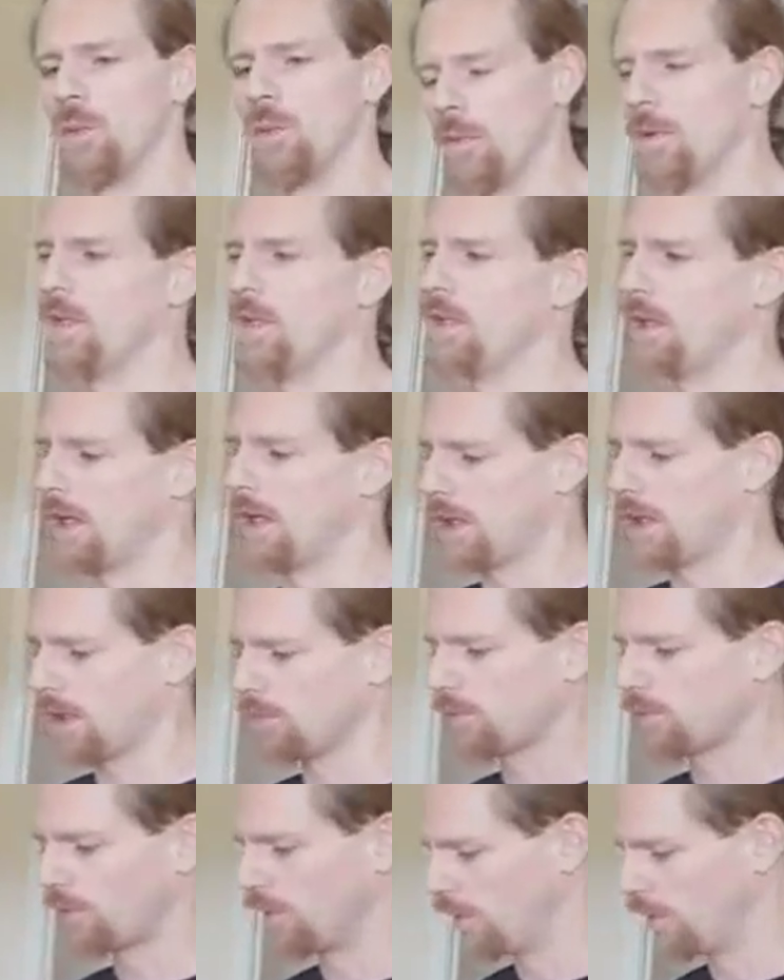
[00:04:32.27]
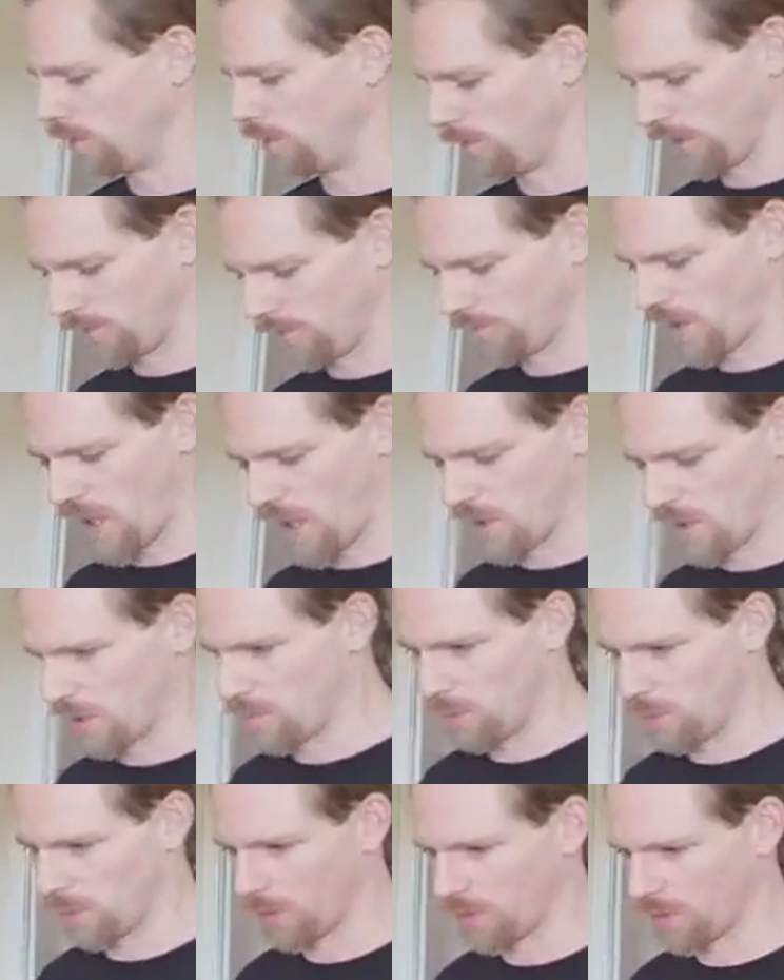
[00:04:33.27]
will be absolutely
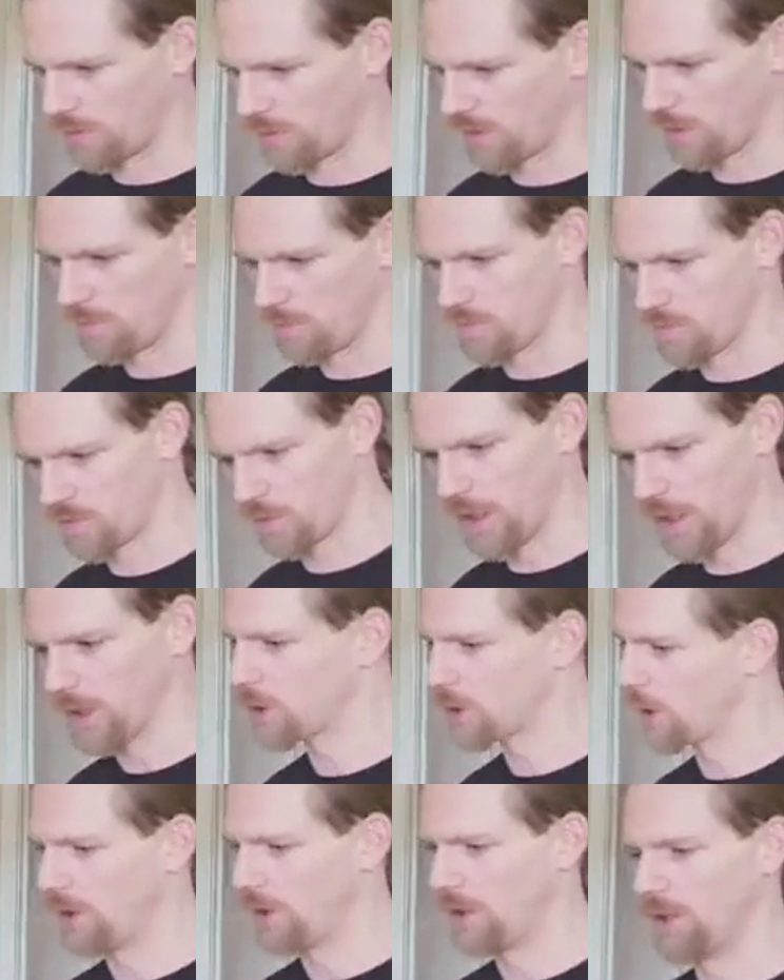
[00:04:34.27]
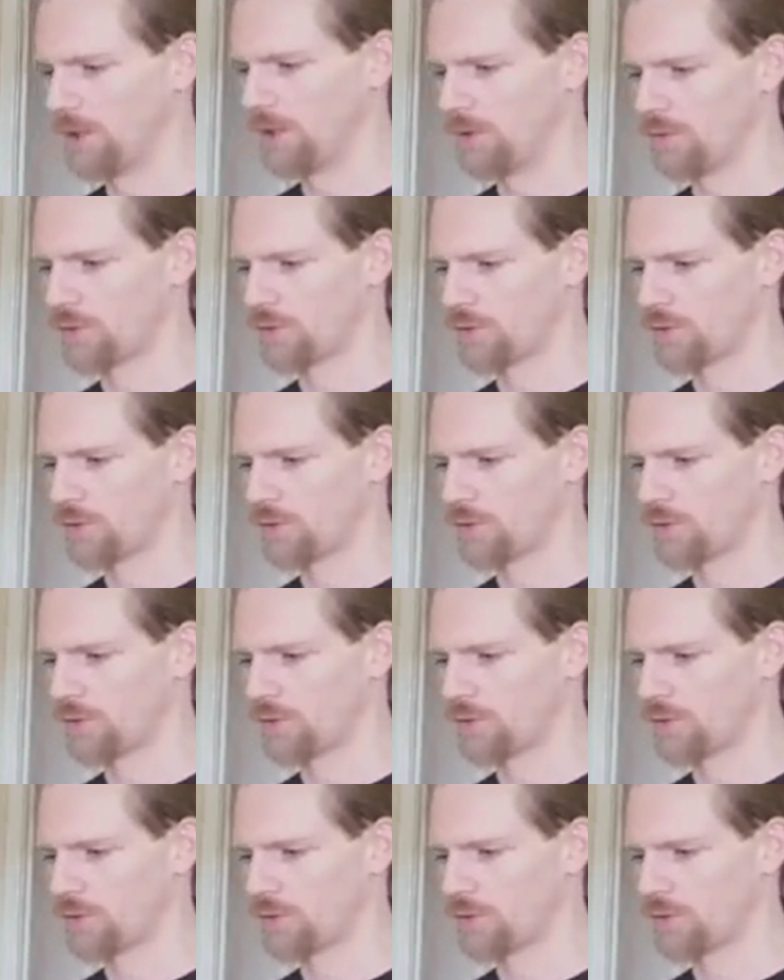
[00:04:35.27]
invaluable to the team to actually learn and